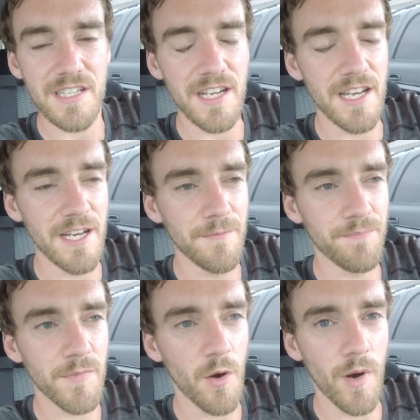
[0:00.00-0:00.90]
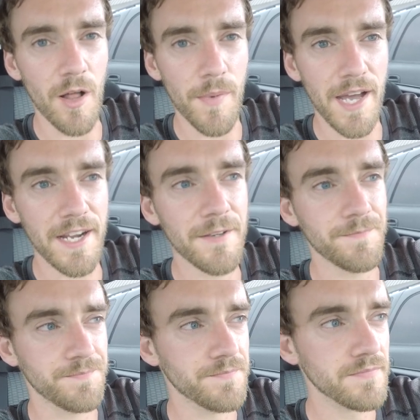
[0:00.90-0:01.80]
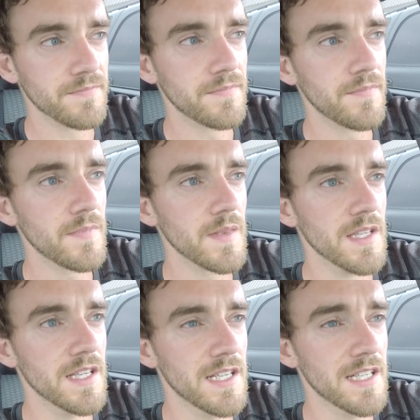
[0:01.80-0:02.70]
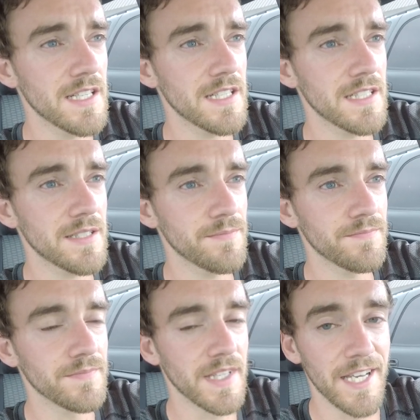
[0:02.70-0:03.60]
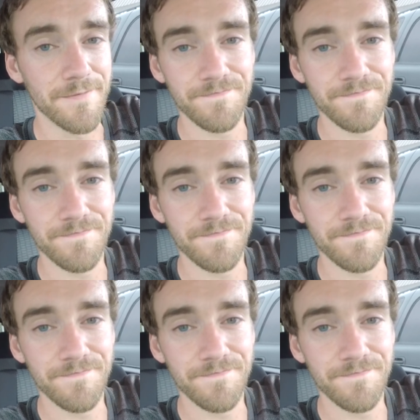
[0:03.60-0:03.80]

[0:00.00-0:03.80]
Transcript: um, a while back. Um, yeah,